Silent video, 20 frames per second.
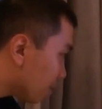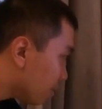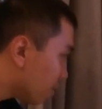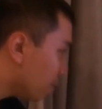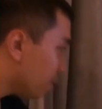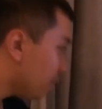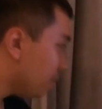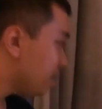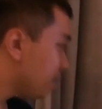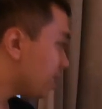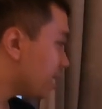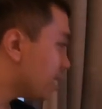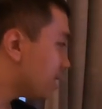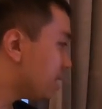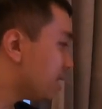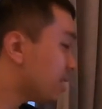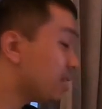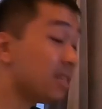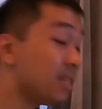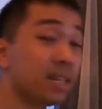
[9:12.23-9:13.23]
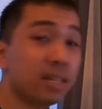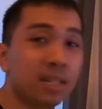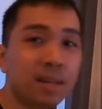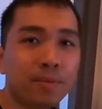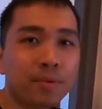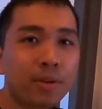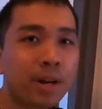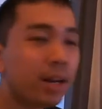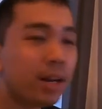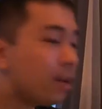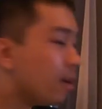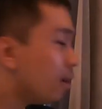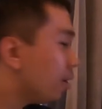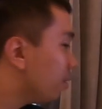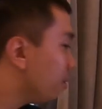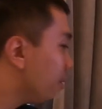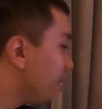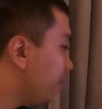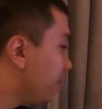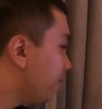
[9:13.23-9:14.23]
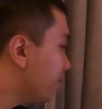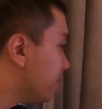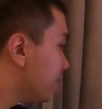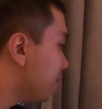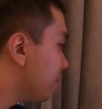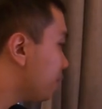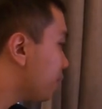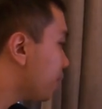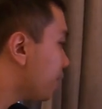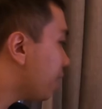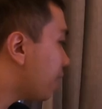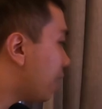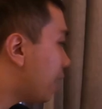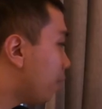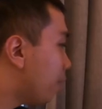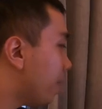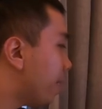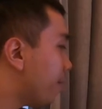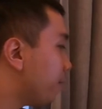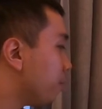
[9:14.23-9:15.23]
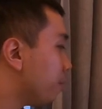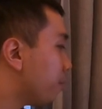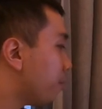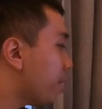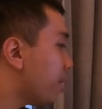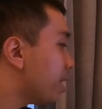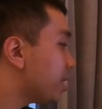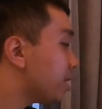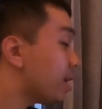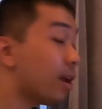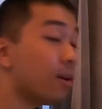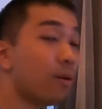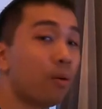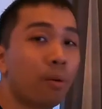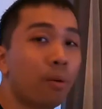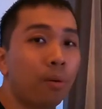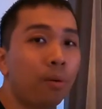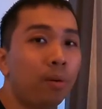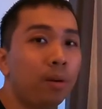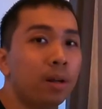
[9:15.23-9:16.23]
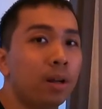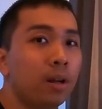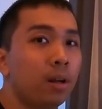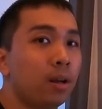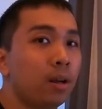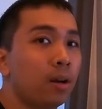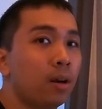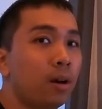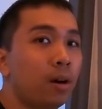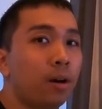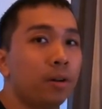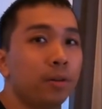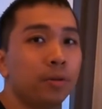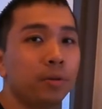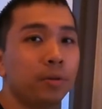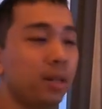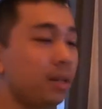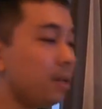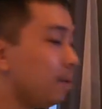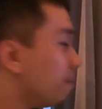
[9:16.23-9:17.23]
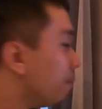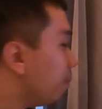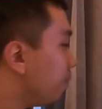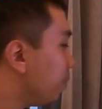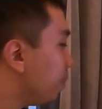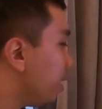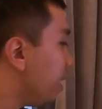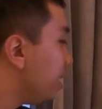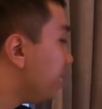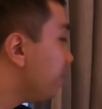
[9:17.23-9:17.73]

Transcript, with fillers: So in this case, this is the zip track. To lift the zip track, I will have to press and hold onto the, the